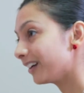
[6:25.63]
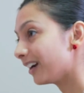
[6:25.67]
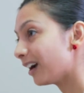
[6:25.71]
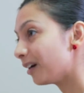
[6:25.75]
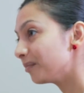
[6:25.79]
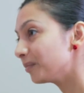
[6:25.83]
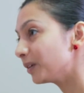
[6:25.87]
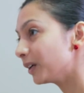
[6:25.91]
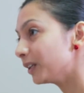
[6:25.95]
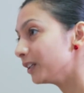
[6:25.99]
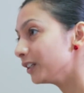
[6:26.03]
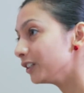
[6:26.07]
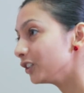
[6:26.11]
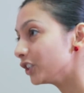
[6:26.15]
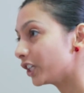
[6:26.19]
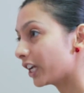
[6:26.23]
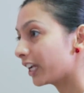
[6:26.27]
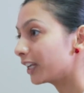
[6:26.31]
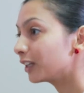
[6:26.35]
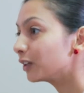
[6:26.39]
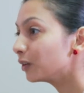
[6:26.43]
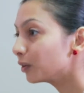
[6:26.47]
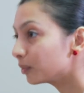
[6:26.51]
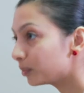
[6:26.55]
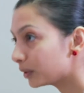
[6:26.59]
I'm going to
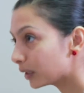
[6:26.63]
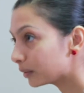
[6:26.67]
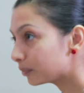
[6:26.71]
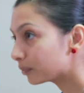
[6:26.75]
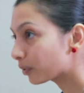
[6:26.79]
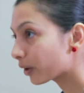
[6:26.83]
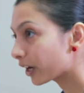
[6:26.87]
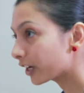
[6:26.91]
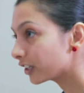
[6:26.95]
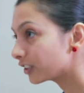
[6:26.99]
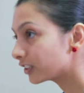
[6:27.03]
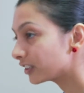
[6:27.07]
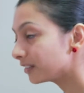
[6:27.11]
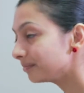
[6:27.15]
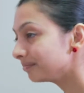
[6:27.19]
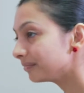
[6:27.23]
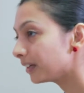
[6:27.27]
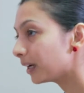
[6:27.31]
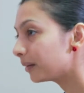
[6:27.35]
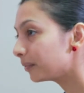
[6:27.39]
check your blood pressure.